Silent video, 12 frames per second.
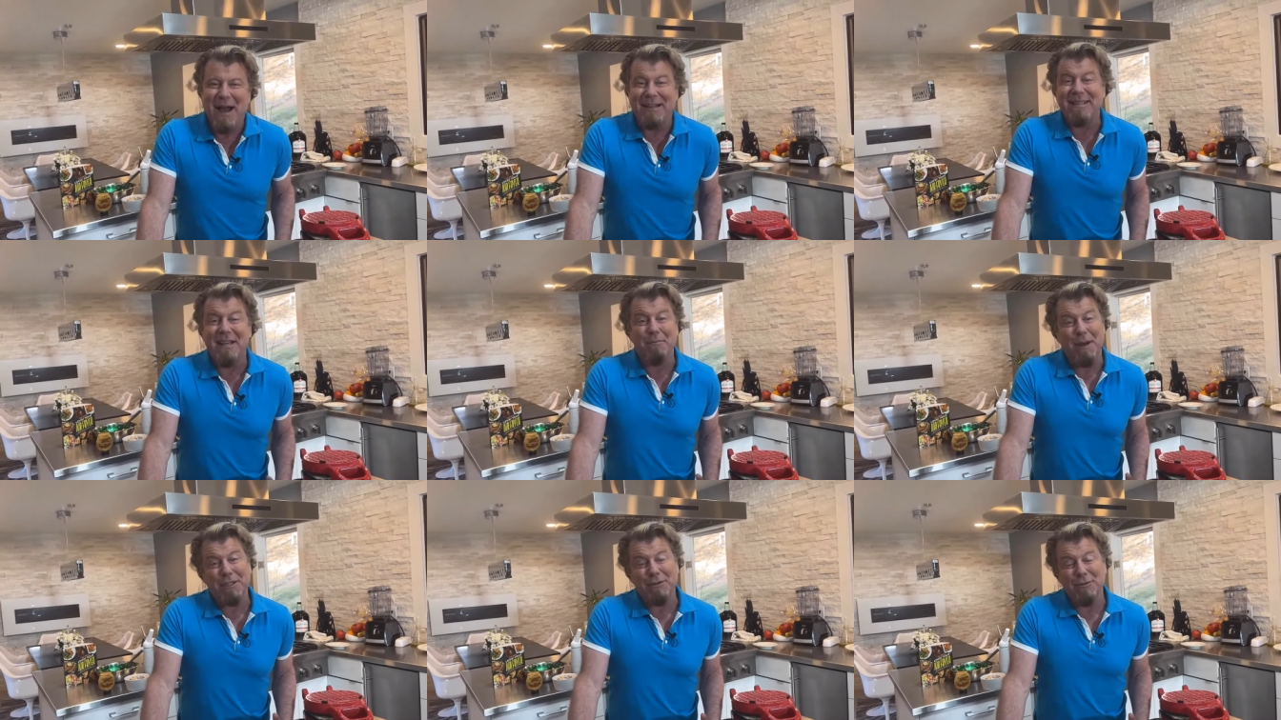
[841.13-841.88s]
Max like
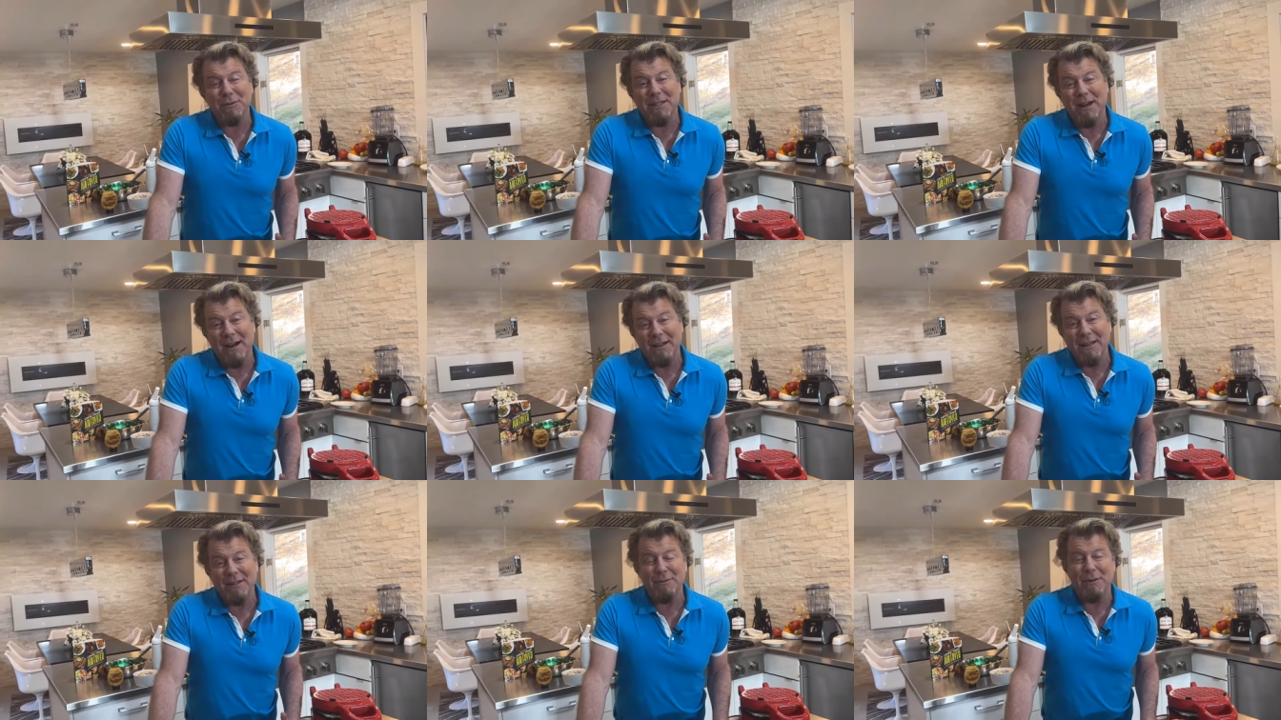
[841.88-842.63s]
mushrooms and
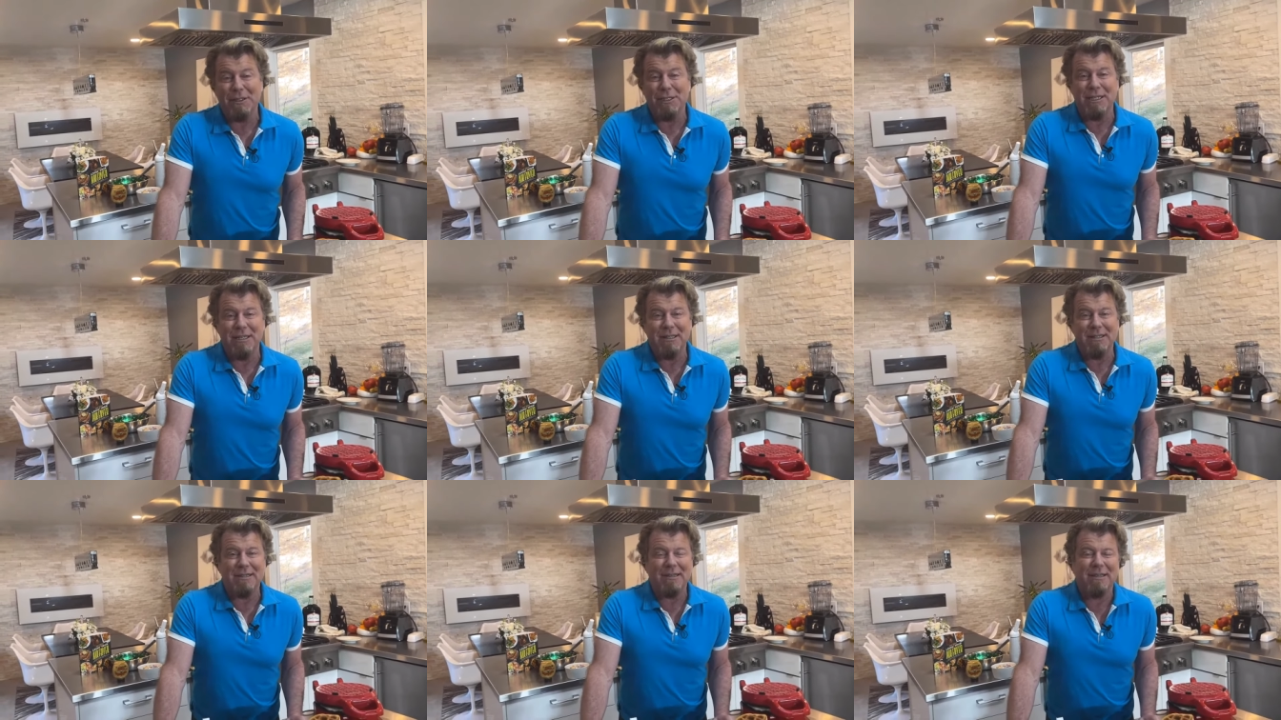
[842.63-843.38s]
onions with
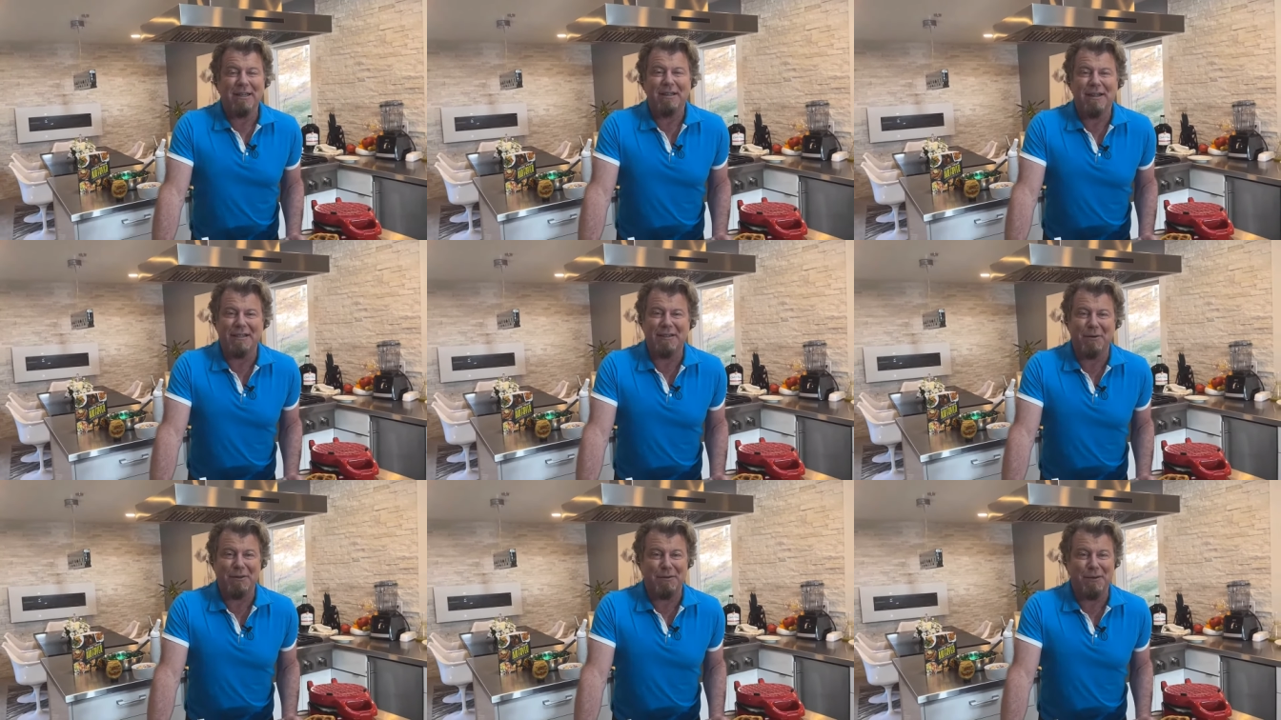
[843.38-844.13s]
cheese. Mm-hmm.
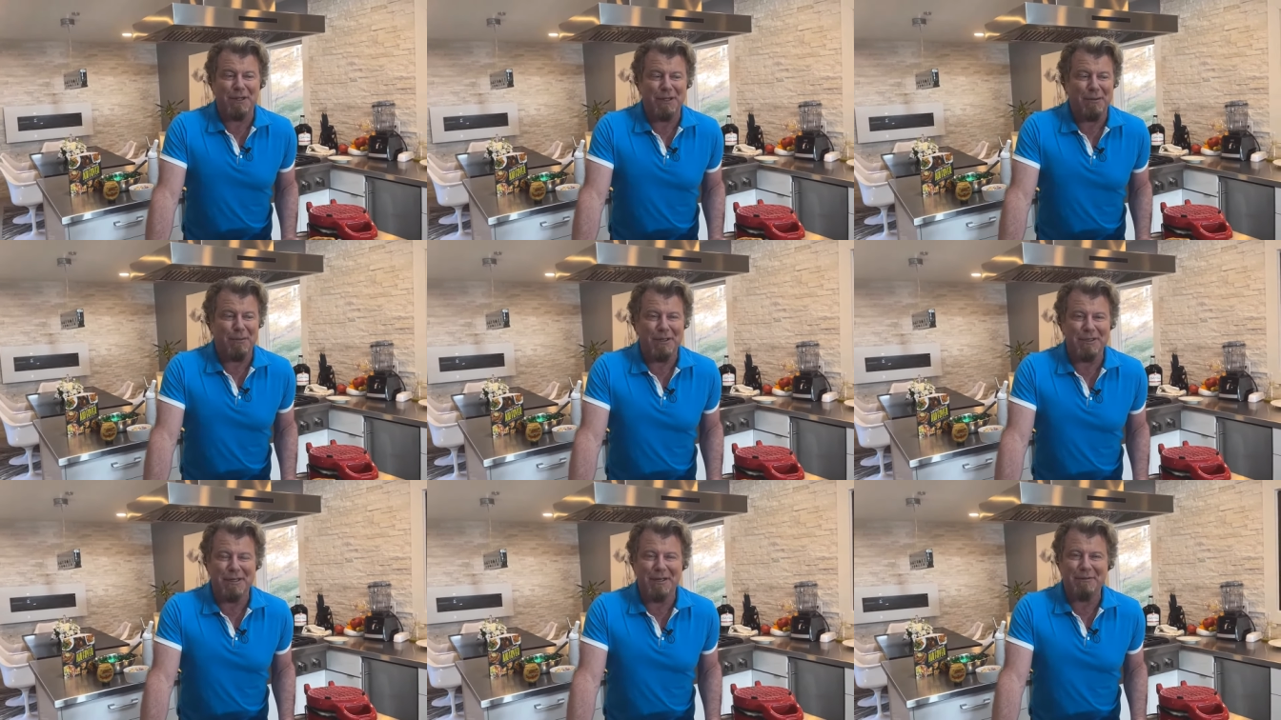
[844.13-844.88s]
That's always a really good yeah,
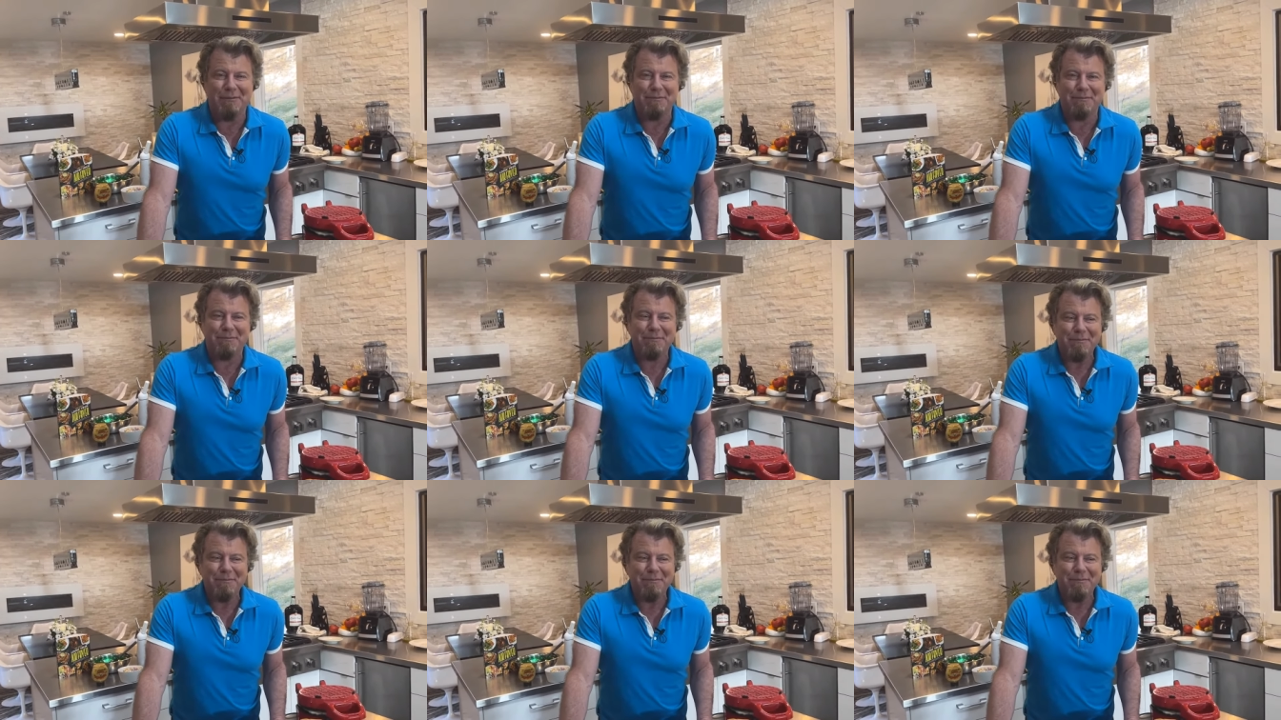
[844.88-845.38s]
one, too. great.